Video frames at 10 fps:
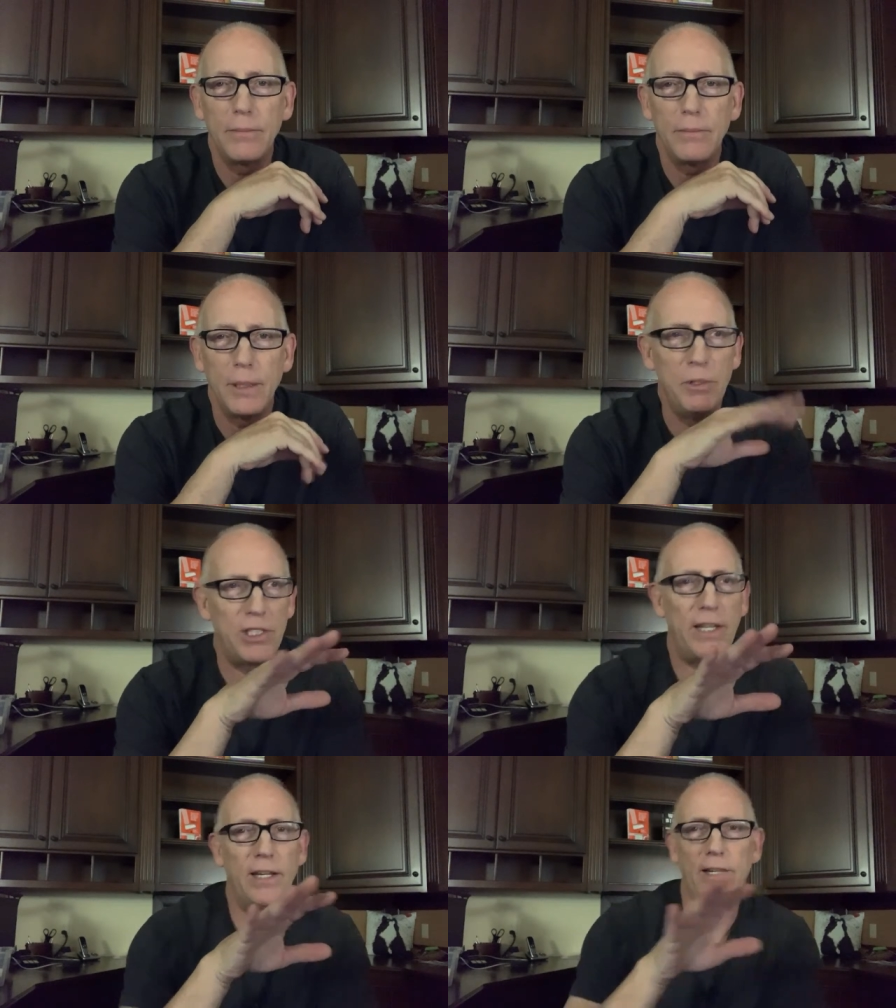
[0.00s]
Let me
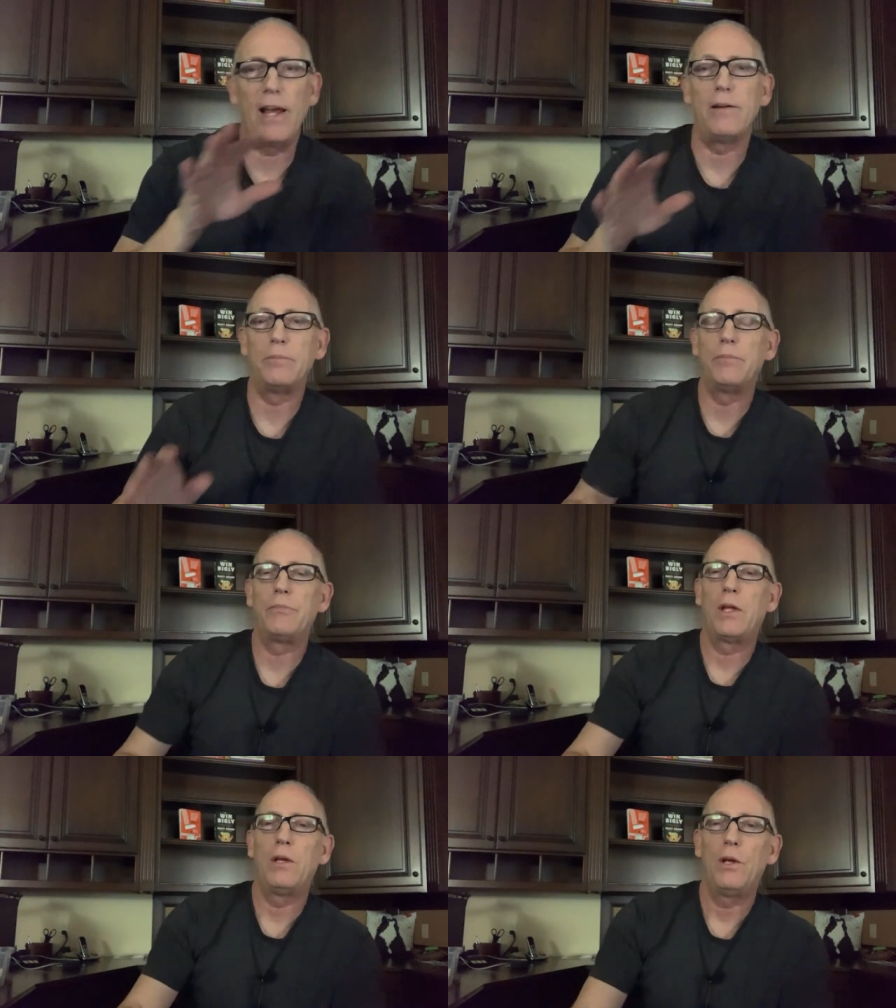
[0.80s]
say that again.
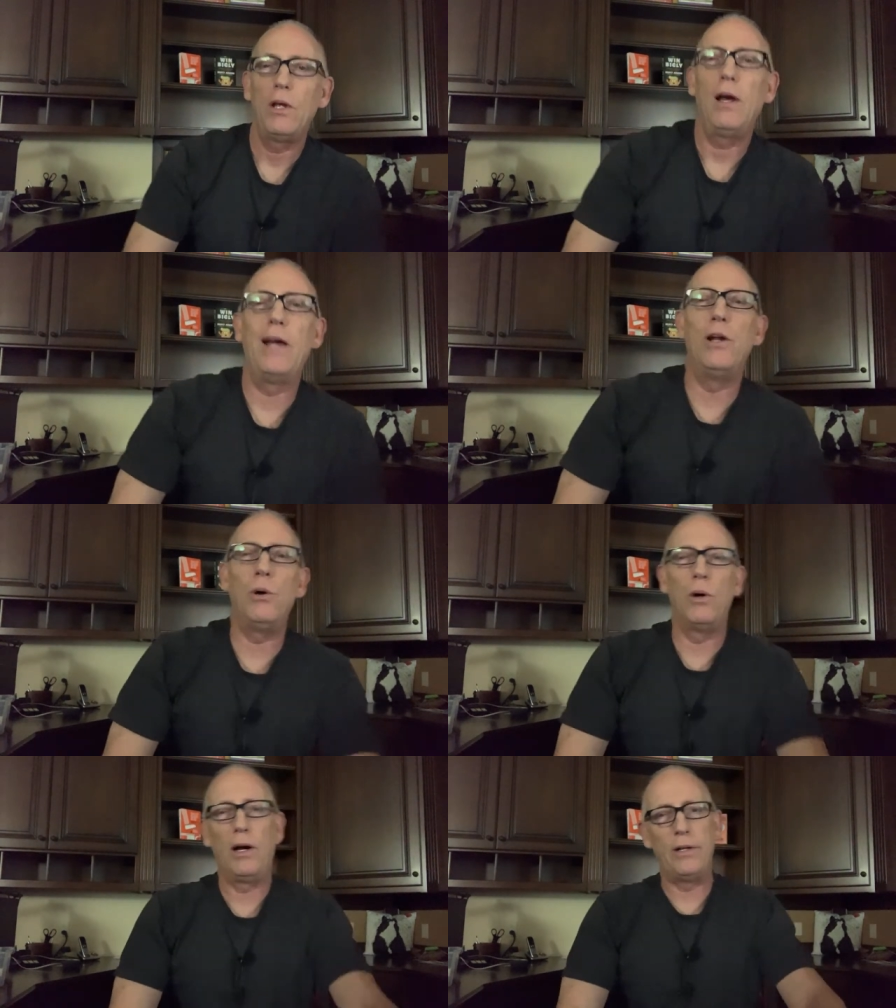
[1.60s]
I
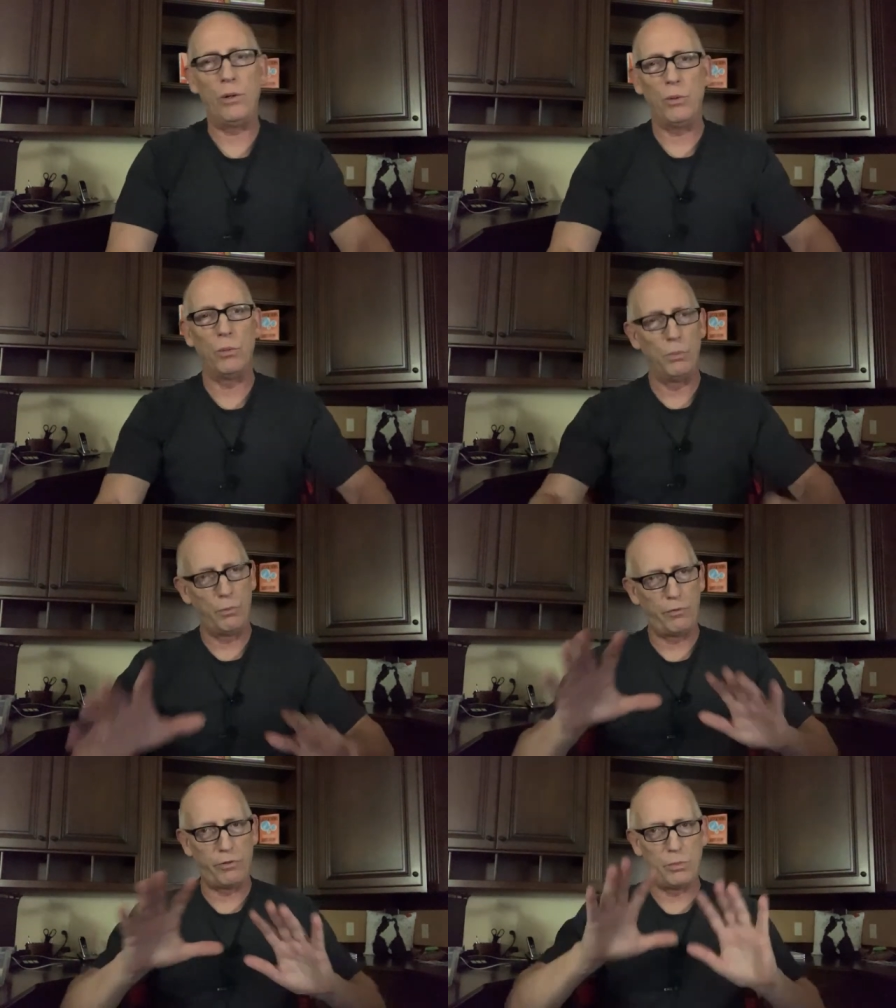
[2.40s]
know, I know
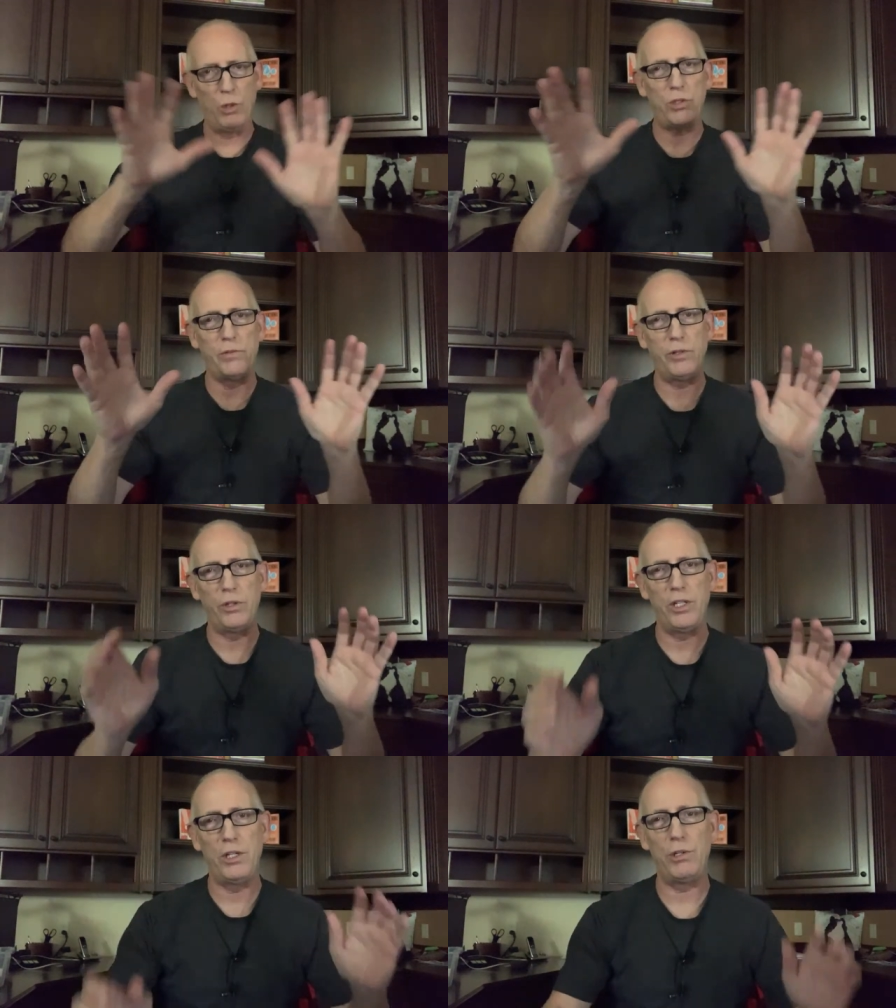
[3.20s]
for most of you,
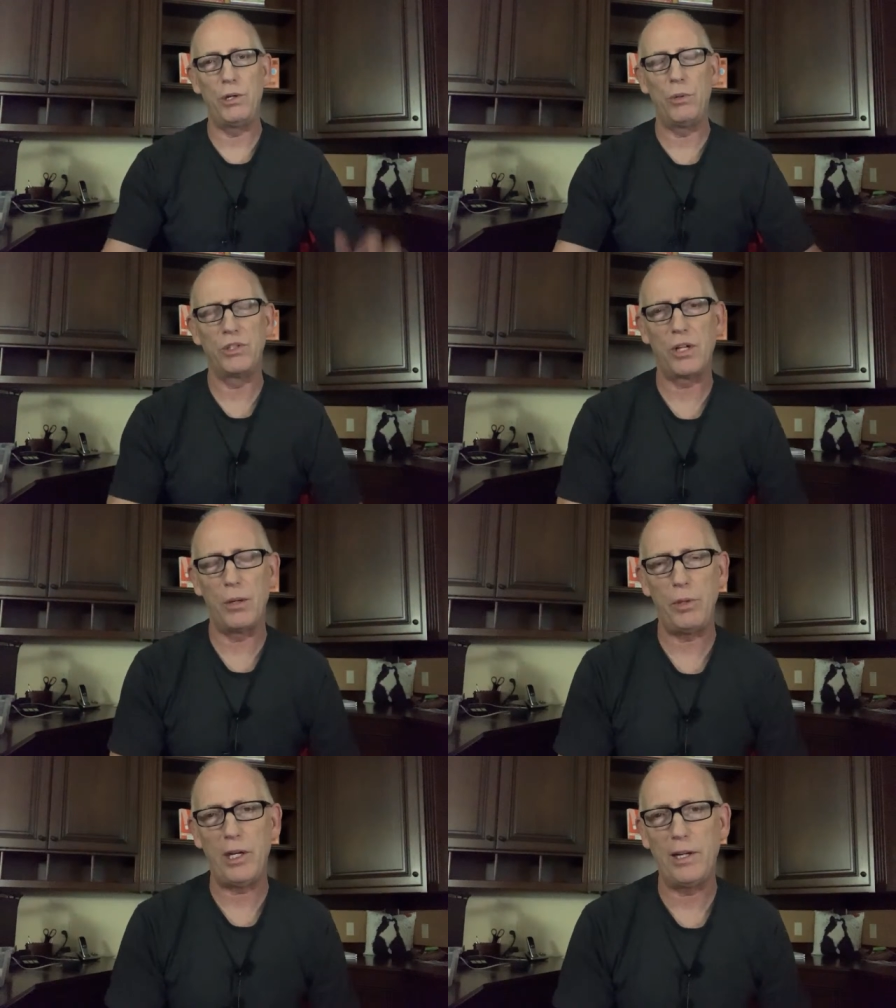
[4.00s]
the issue is going
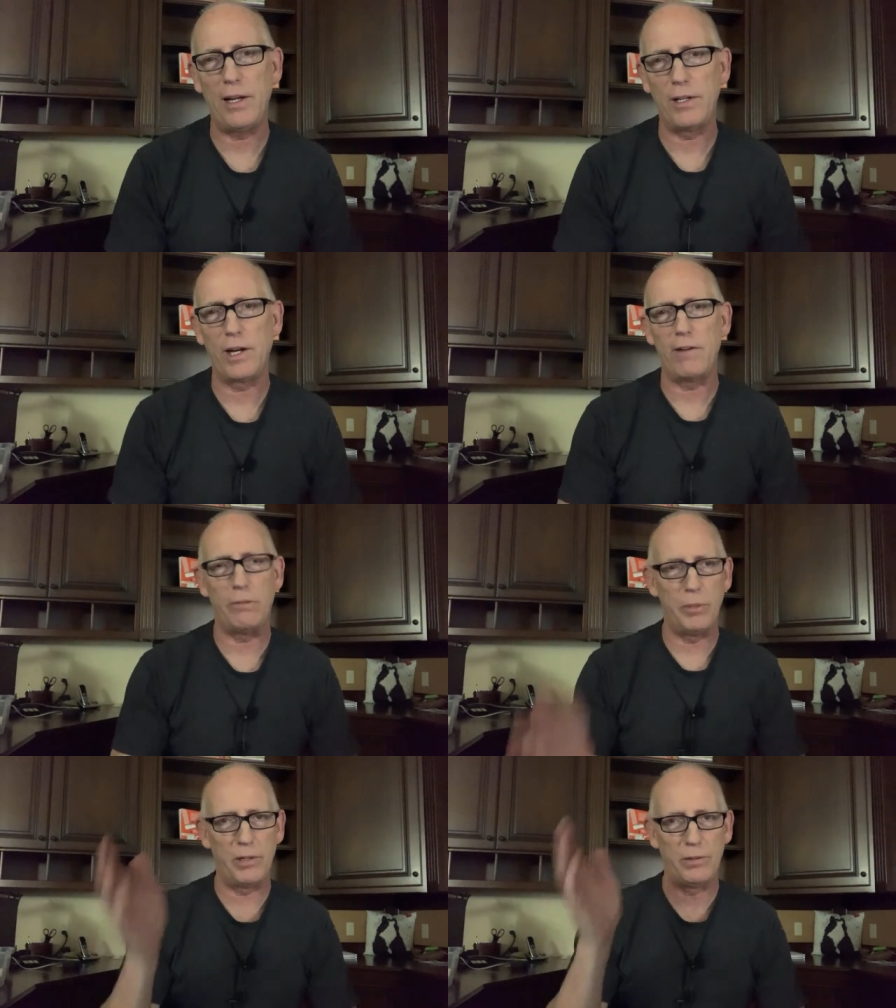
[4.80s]
to be can the
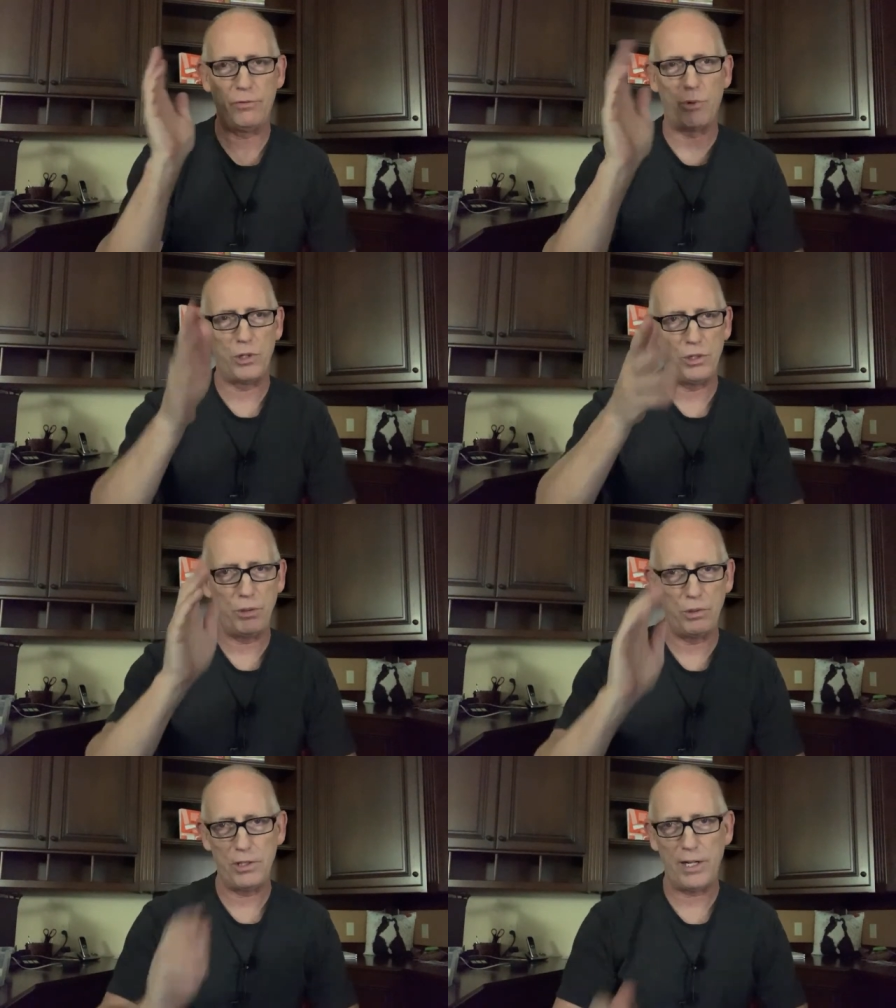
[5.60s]
government force
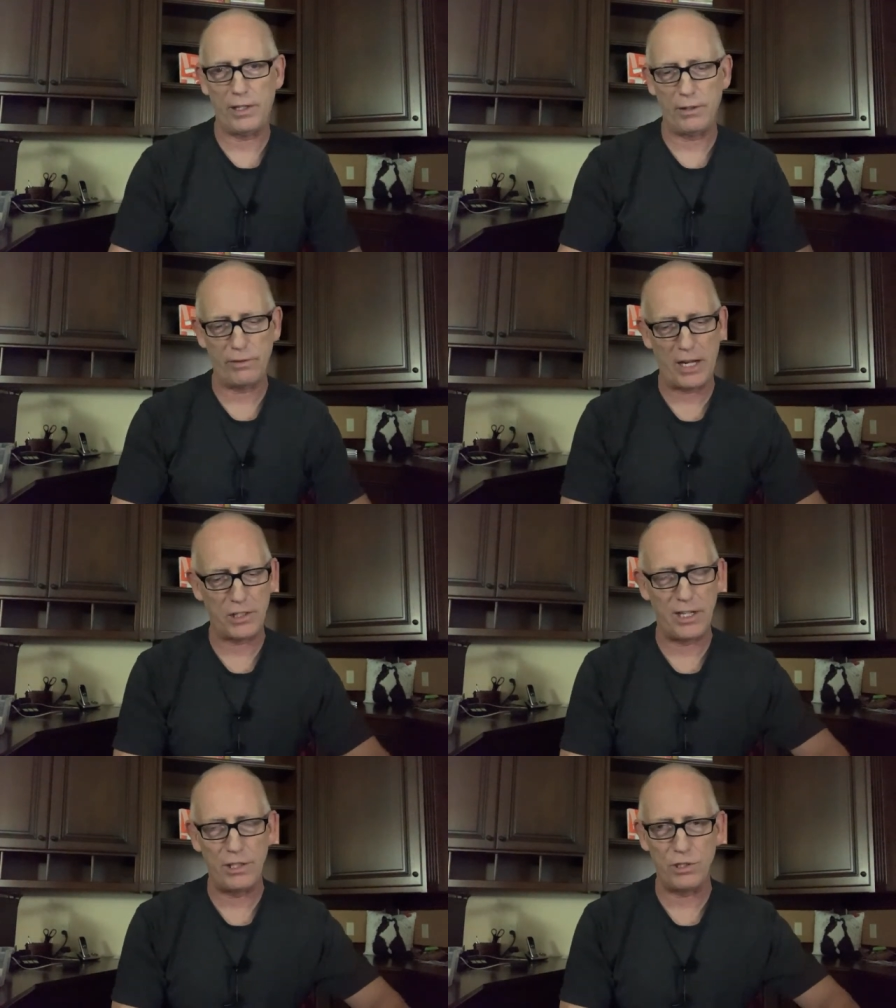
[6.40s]
you to take a
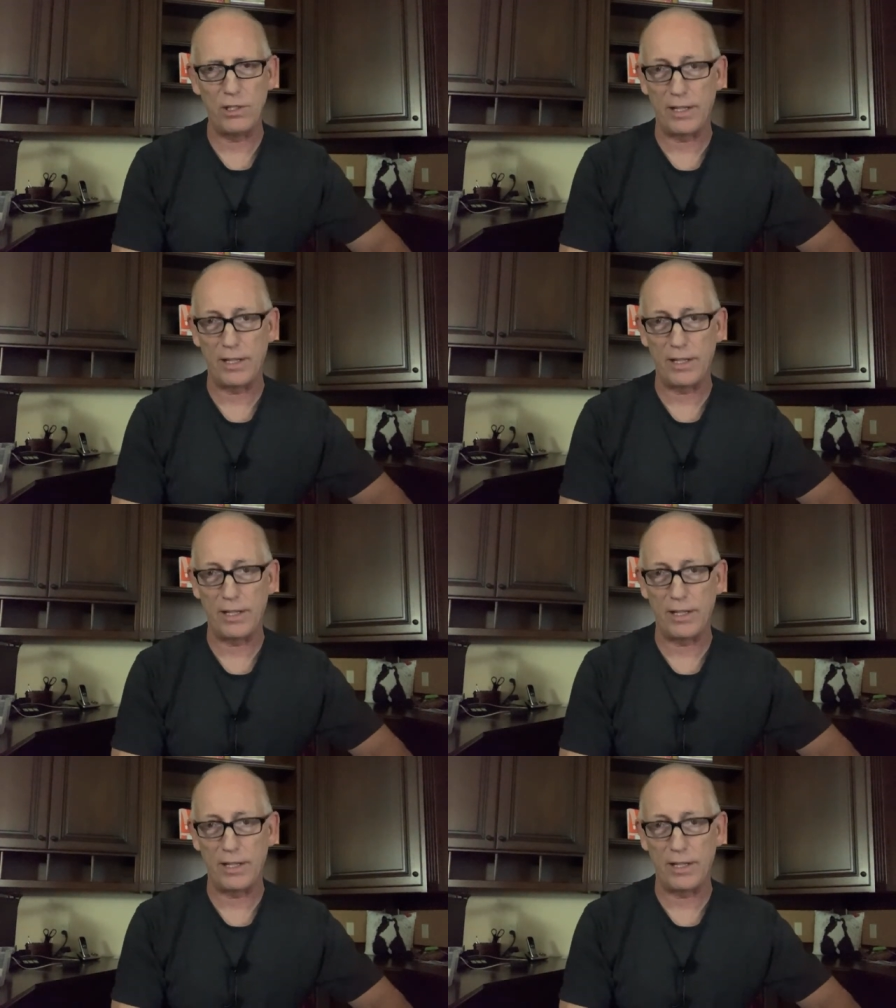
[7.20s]
vaccination?